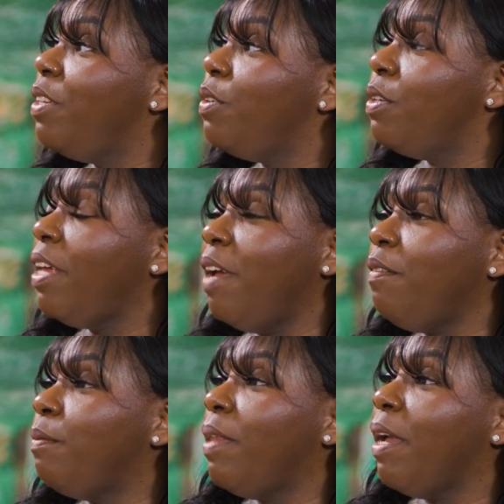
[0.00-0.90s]
you could
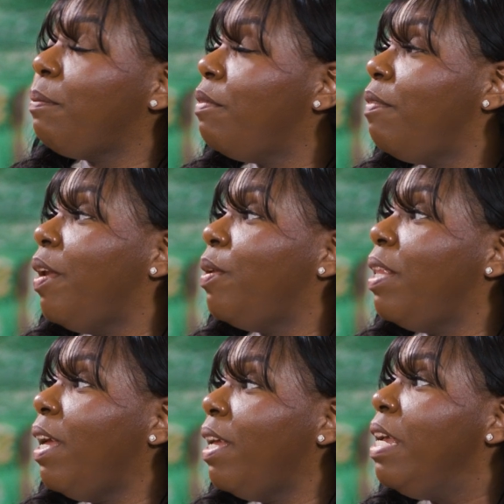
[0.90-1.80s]
have a black provider
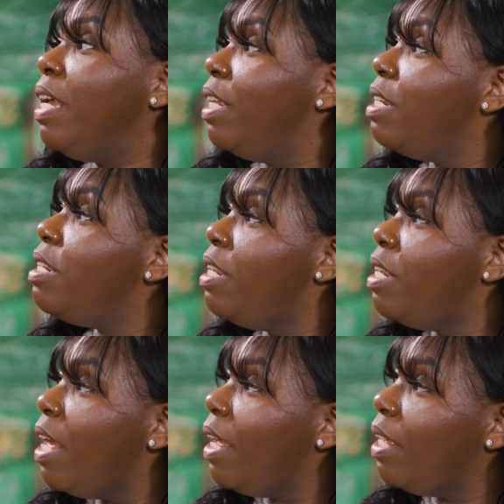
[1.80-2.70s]

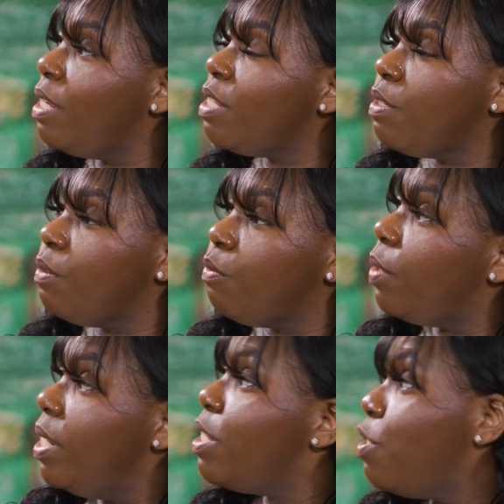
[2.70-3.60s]
that is
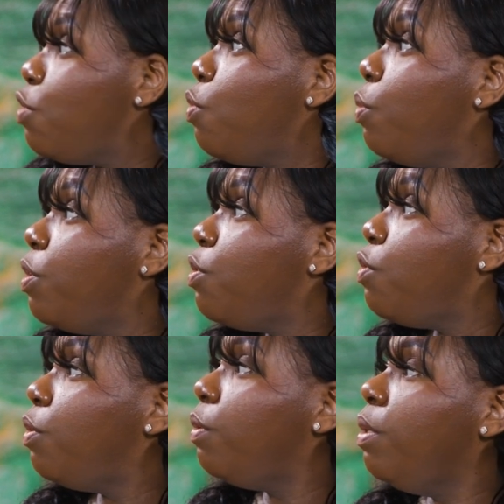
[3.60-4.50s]
racist
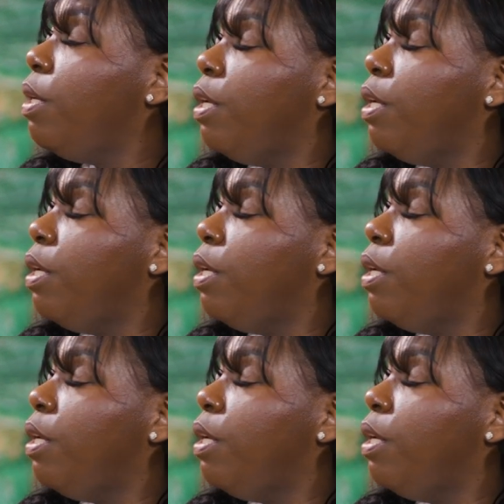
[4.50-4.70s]
towards you,